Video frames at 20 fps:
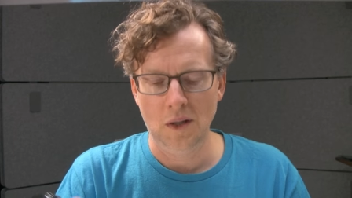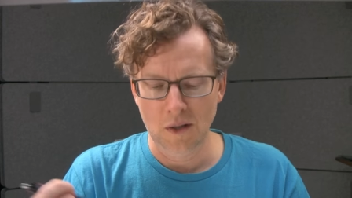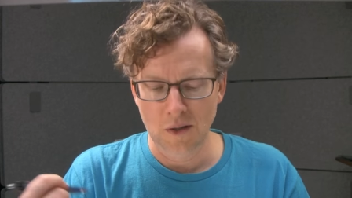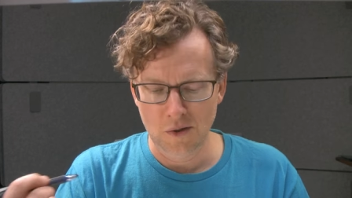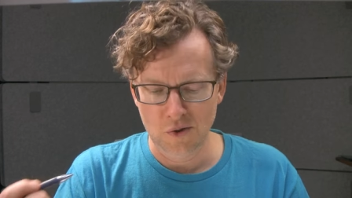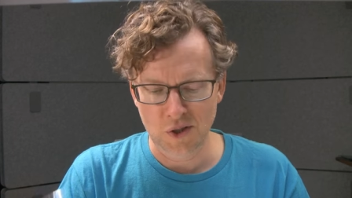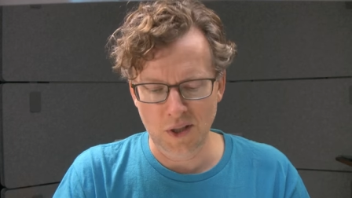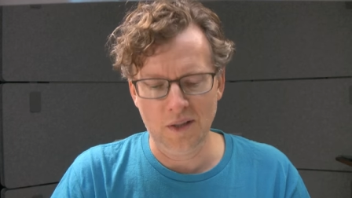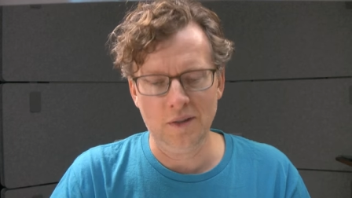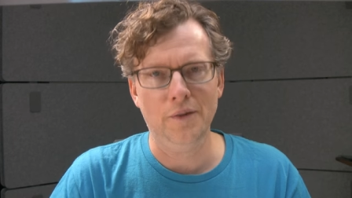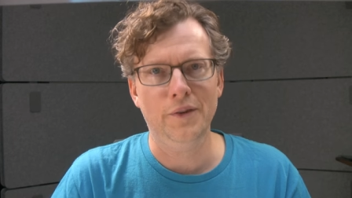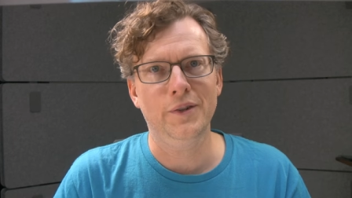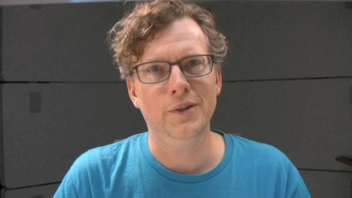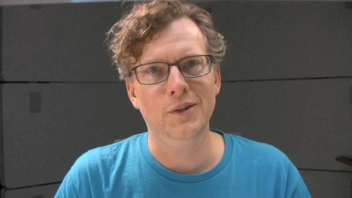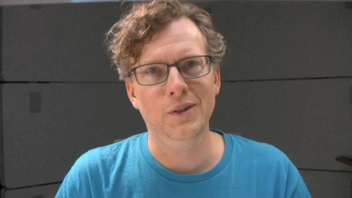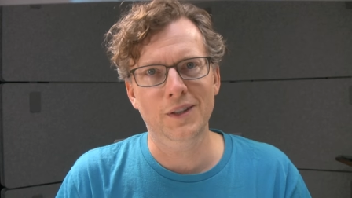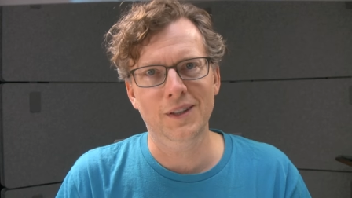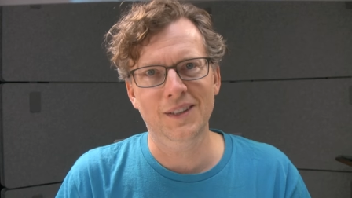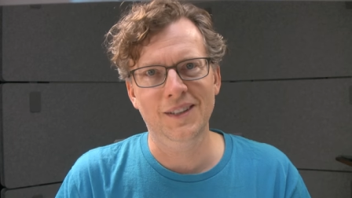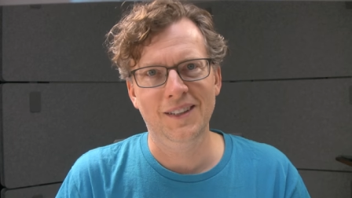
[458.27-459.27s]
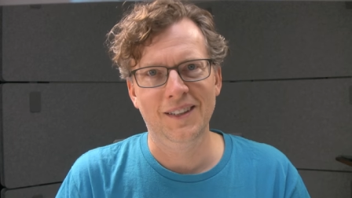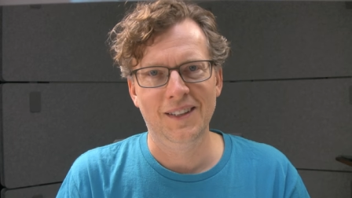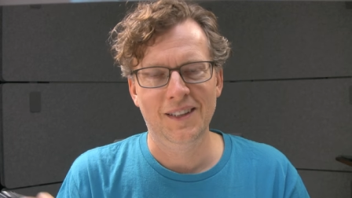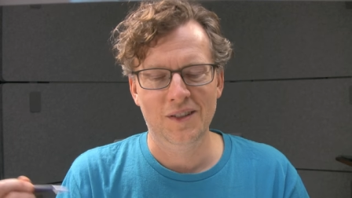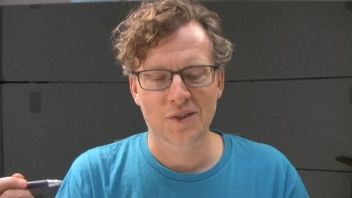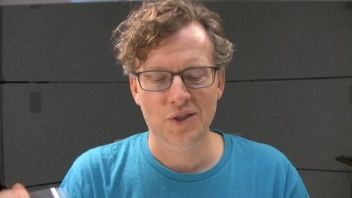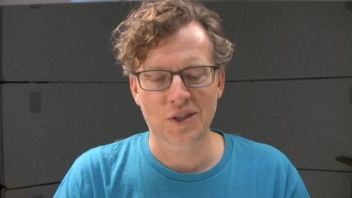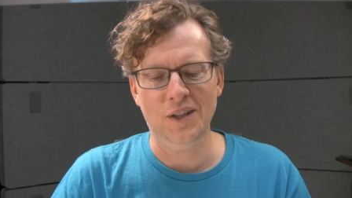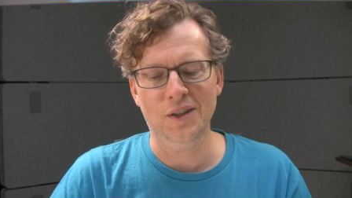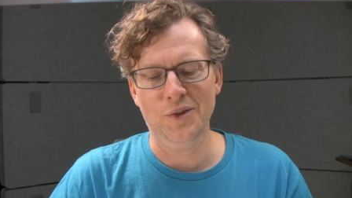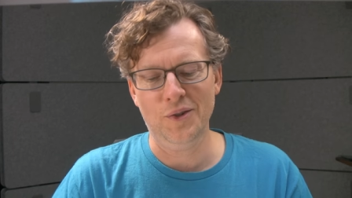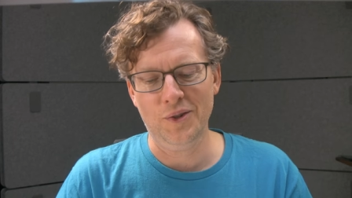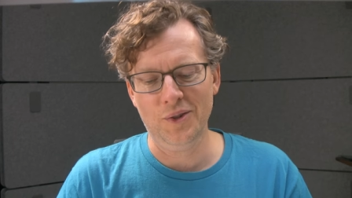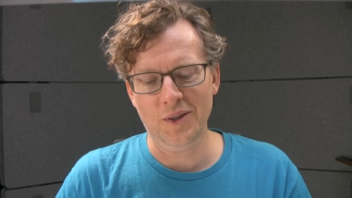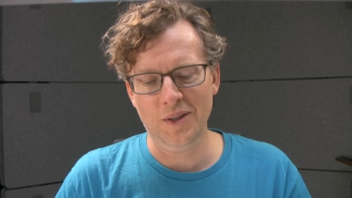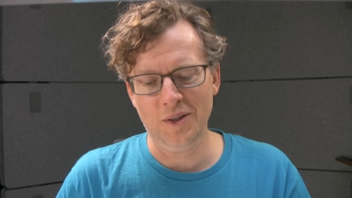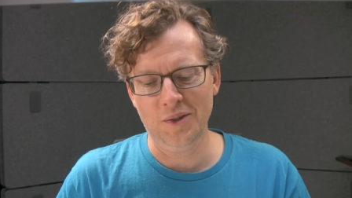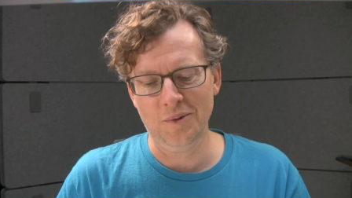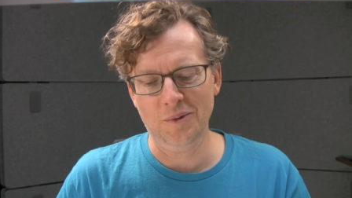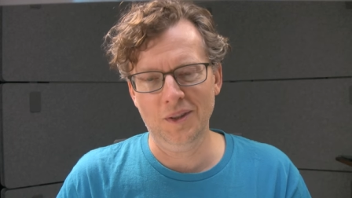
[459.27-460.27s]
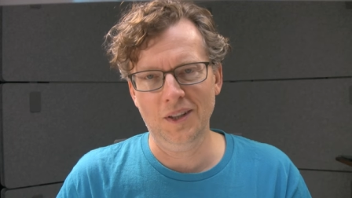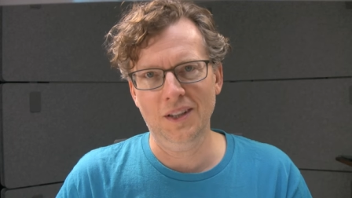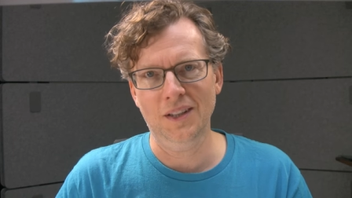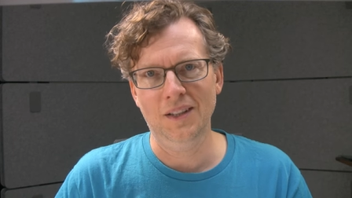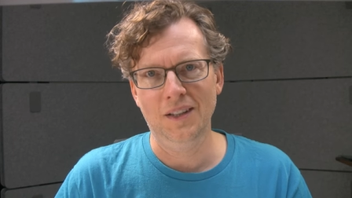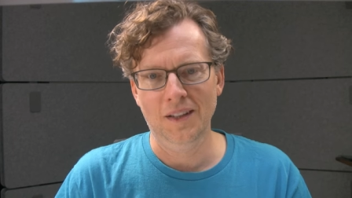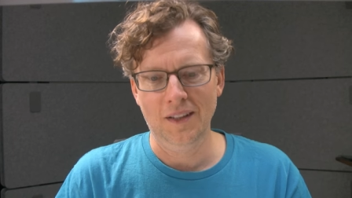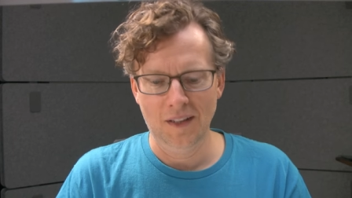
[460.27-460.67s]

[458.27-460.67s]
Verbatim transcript: channel 30, channel 33,